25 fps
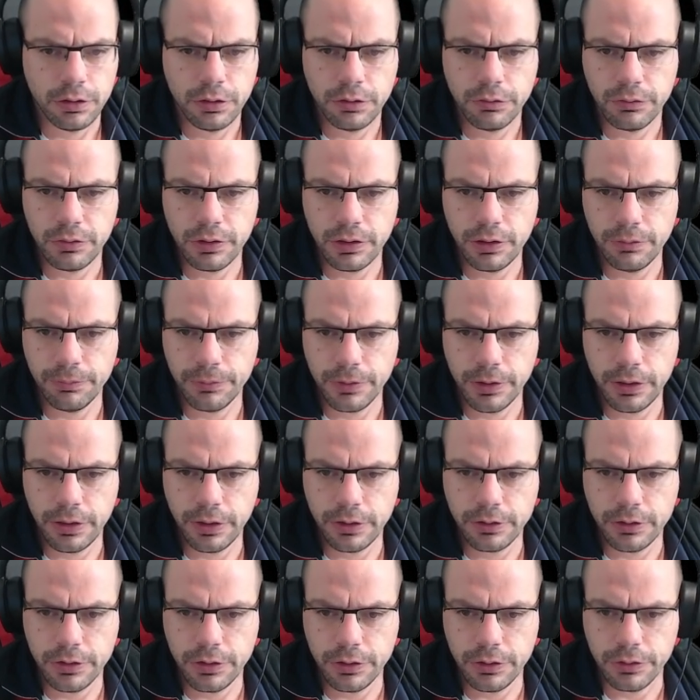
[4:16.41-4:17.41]
Where did my
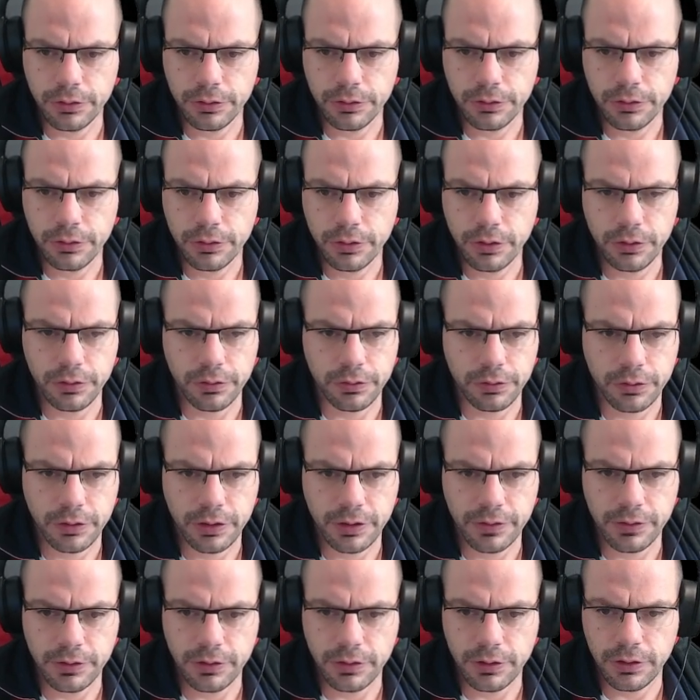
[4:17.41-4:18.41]
line go? Oh, I
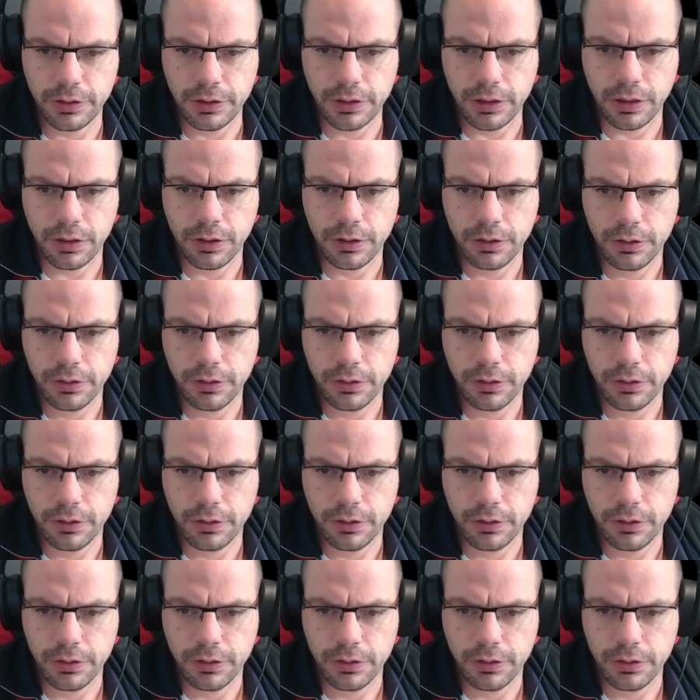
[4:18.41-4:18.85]
think here.